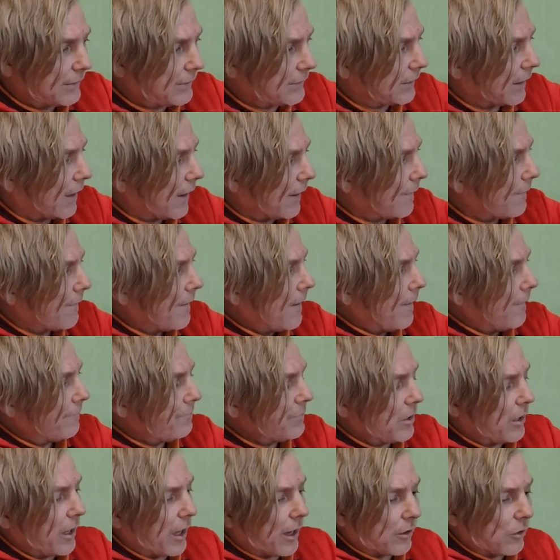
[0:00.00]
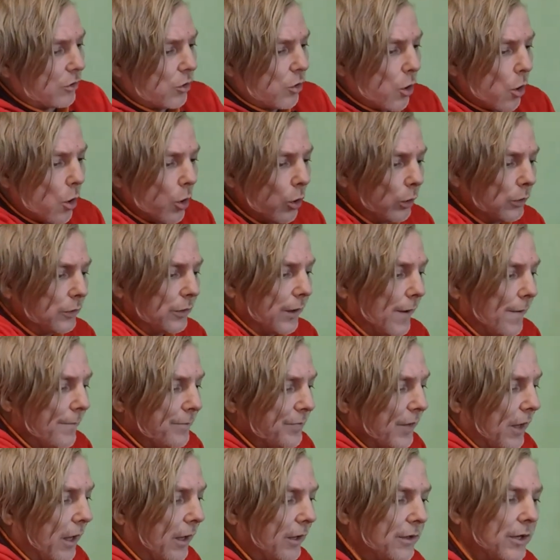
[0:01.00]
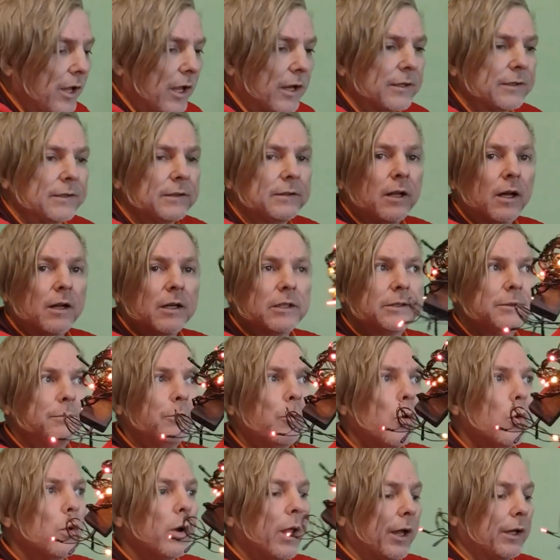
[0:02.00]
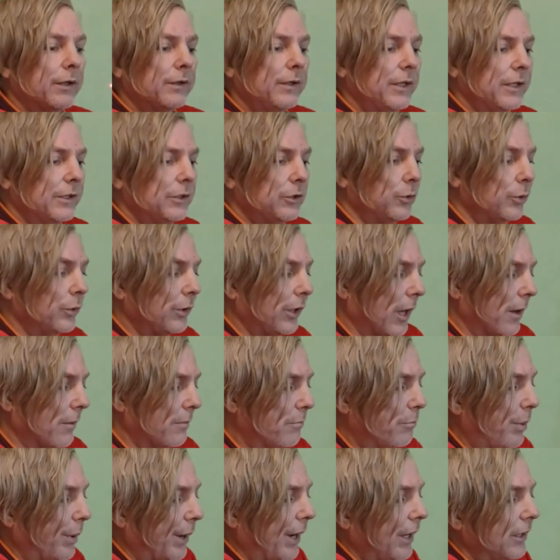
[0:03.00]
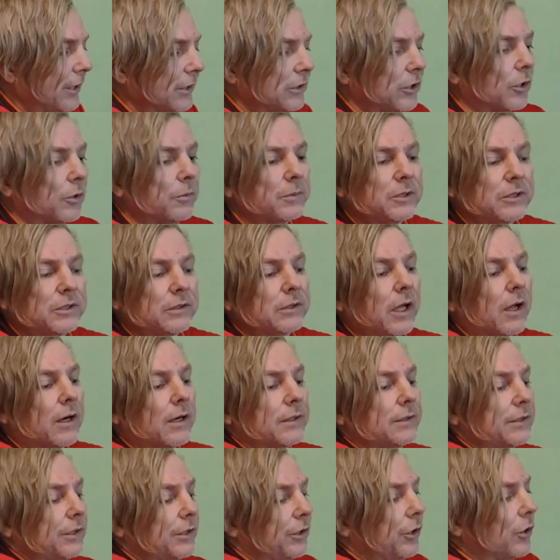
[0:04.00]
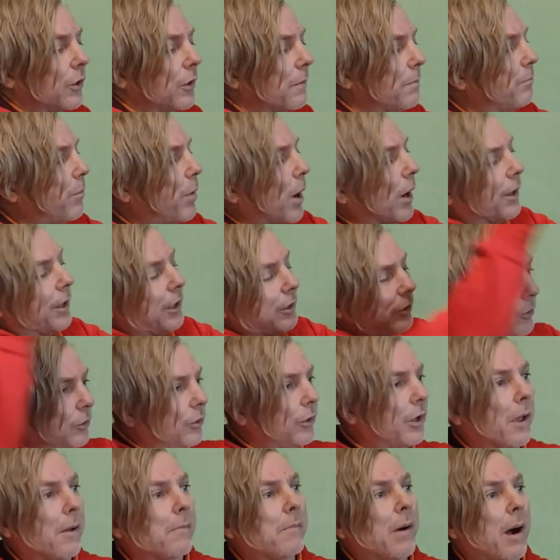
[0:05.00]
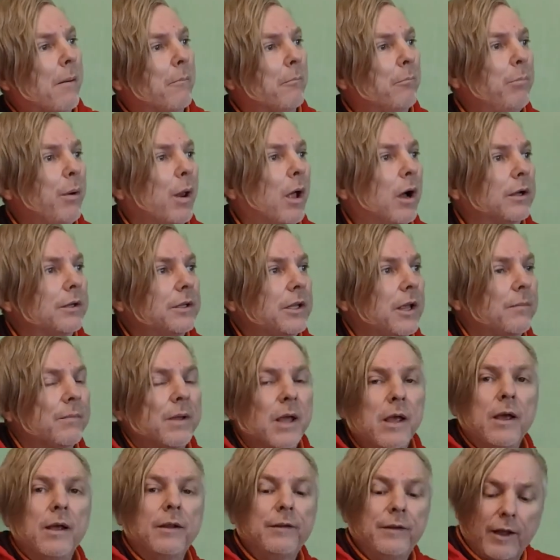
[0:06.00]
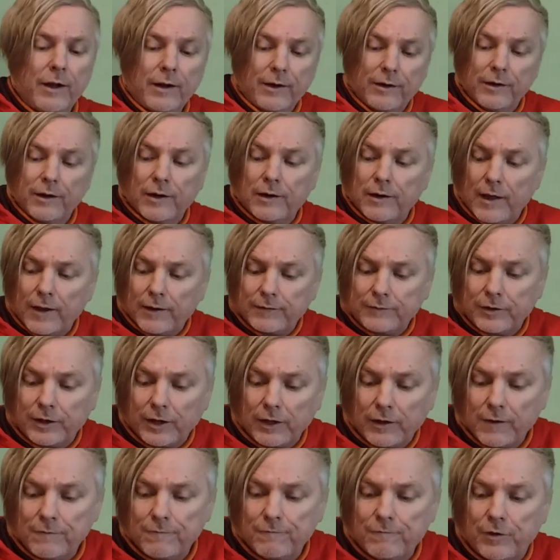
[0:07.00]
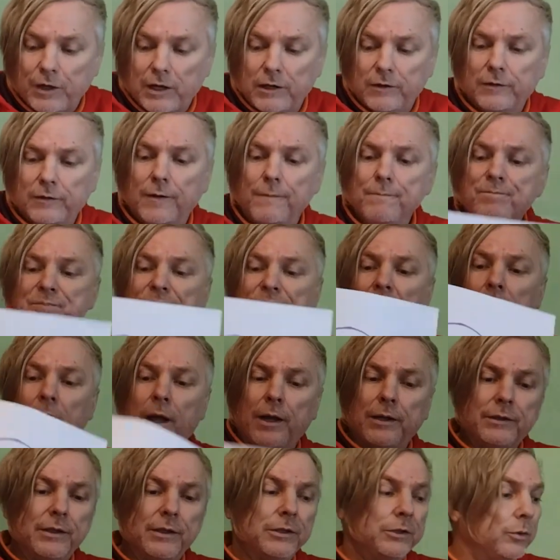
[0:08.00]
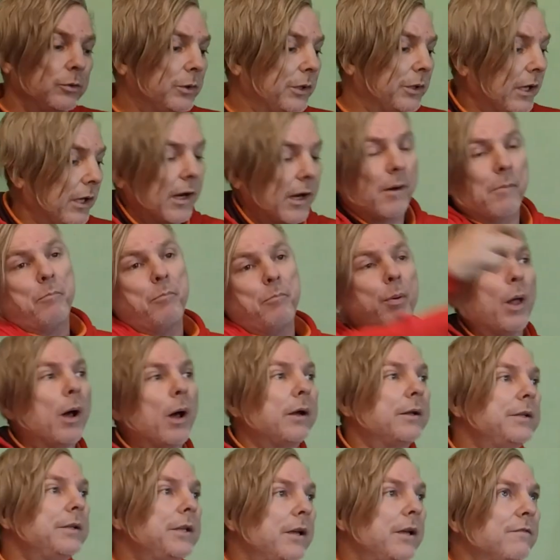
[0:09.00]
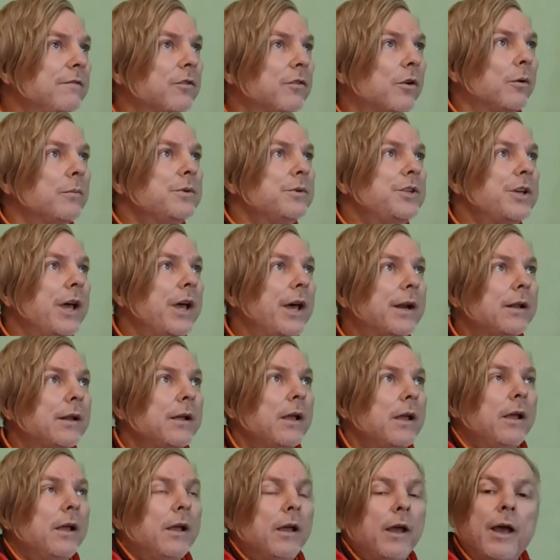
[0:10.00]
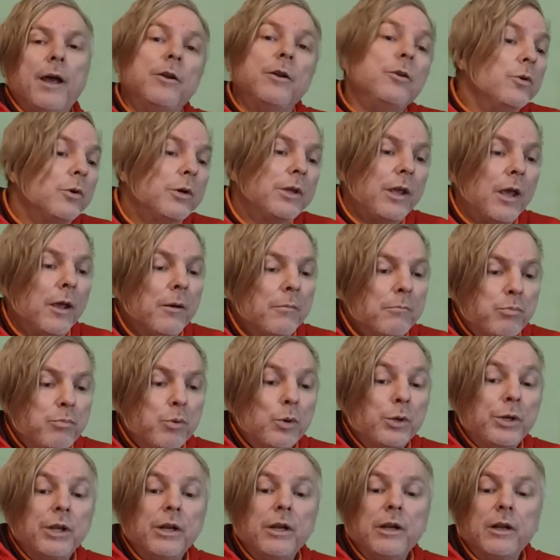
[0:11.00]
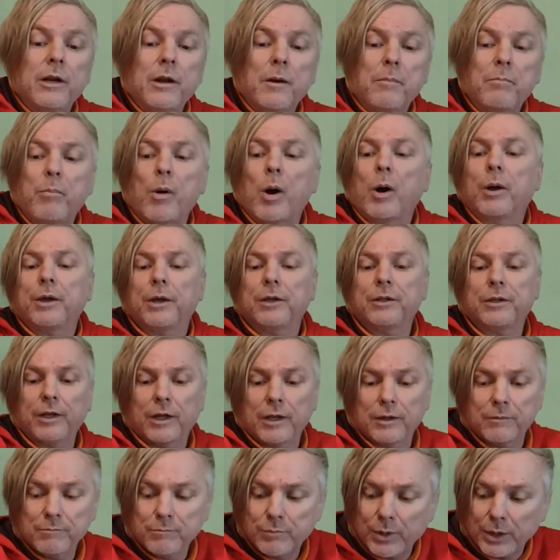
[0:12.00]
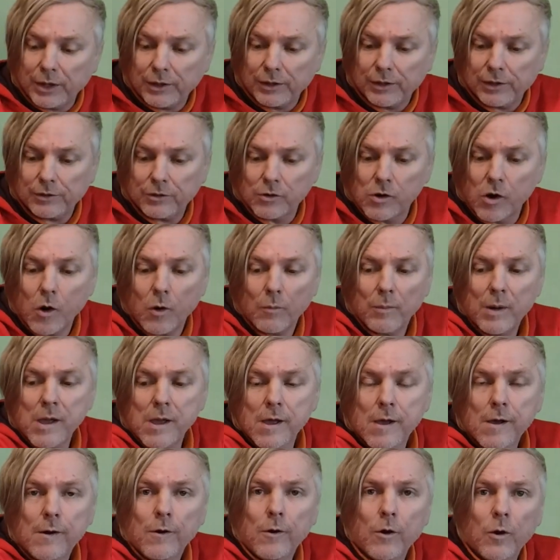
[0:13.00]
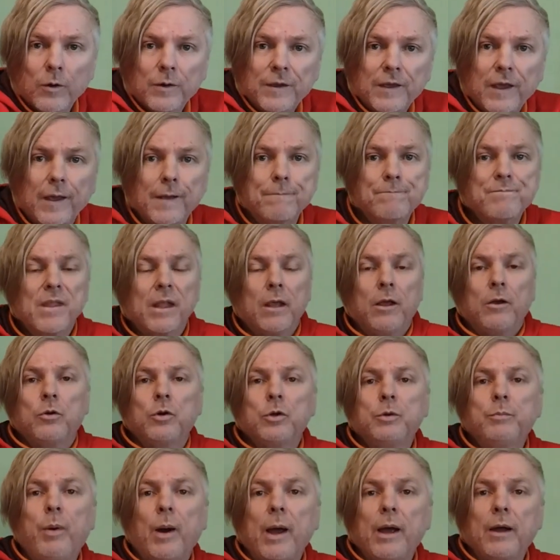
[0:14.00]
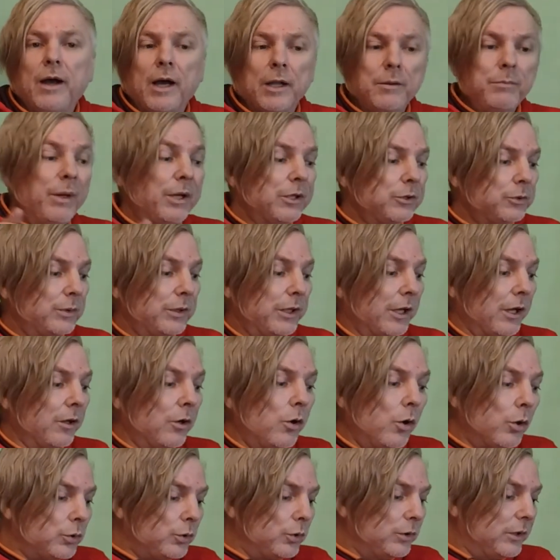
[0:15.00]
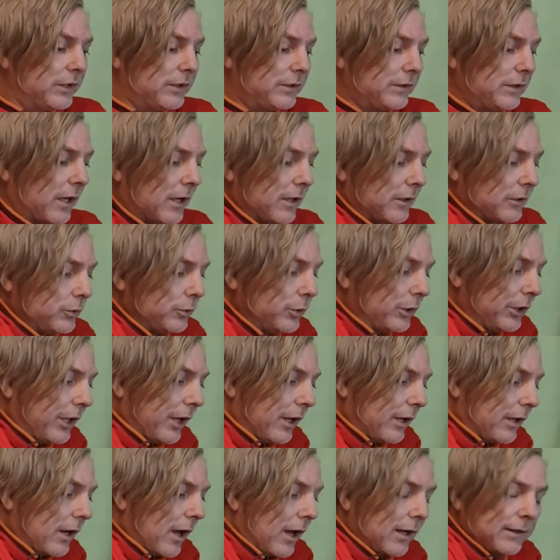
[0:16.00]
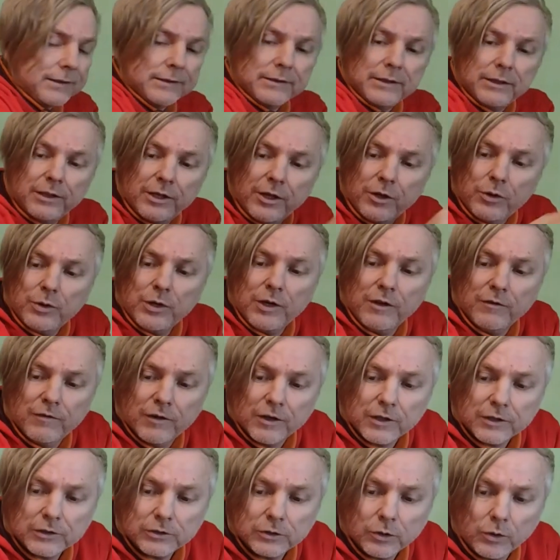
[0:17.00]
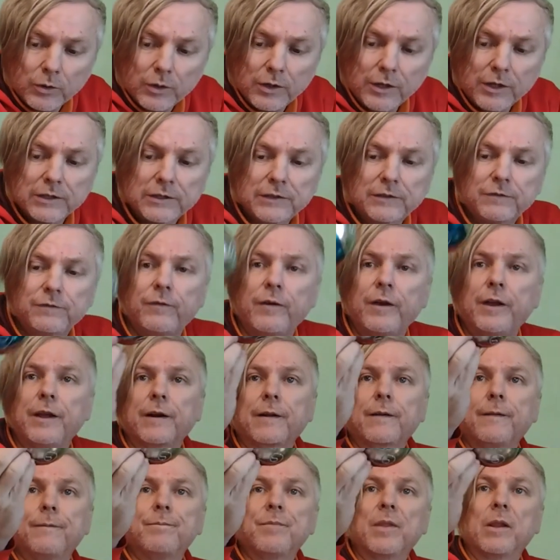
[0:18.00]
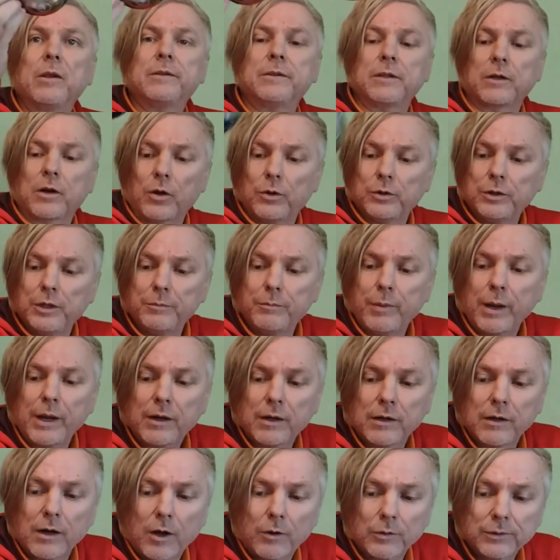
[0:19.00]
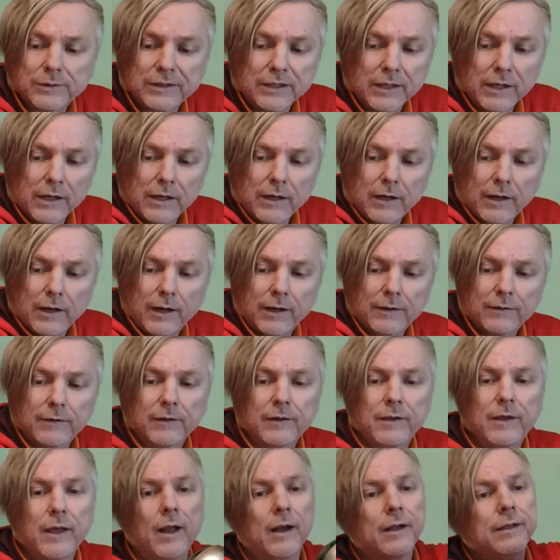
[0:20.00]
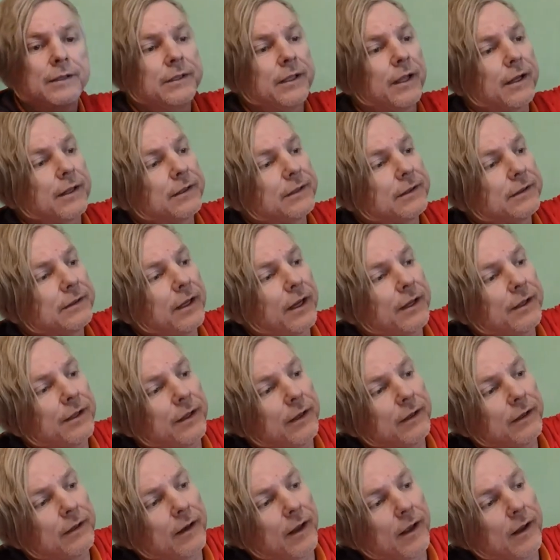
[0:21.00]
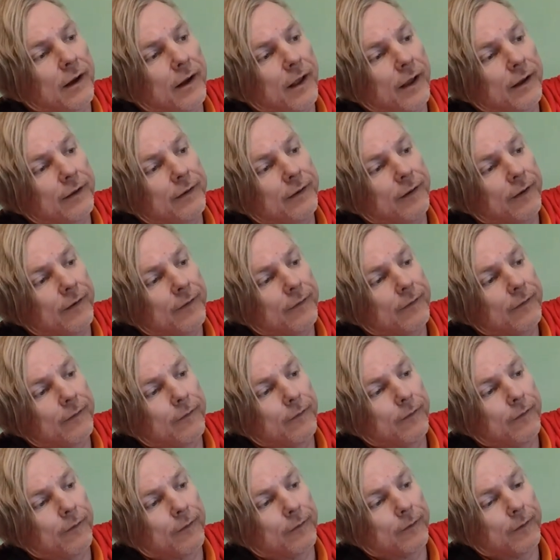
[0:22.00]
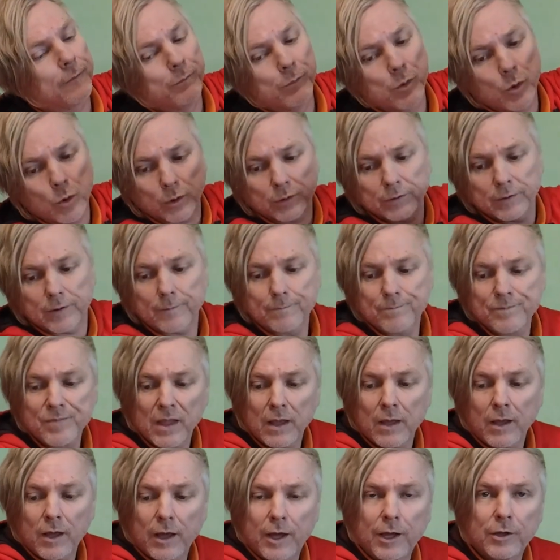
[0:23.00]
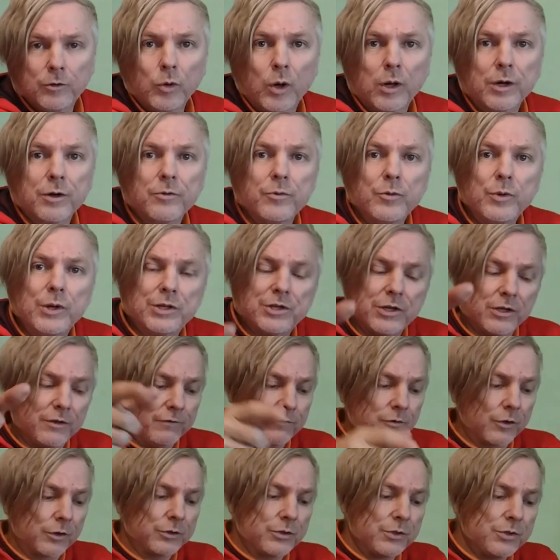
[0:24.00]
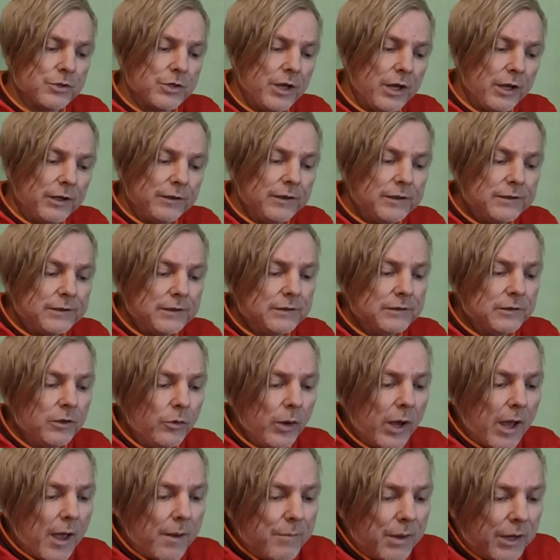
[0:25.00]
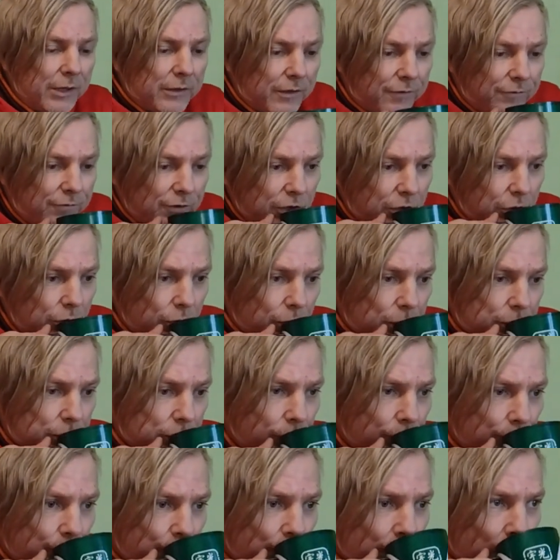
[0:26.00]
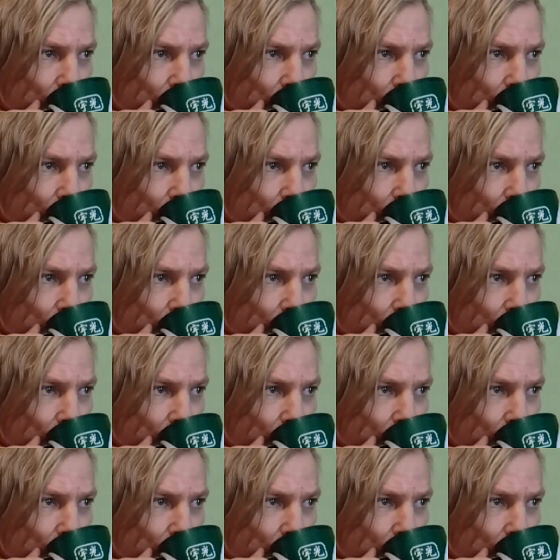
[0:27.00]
the sun. They are cold, and they are stars more like this. You can bring some stars in your pocket. You can unplug them. They are in electric field like this. You can unplug them from there, and you can put it in a pocket and bring it home. Okay, goodbye, God bless. You can go to the stars. You cannot see the universe, only a sphere surrounded by clouds, and the galaxies are static like this on the border. Edward Witten for today. This is the way I made the videos.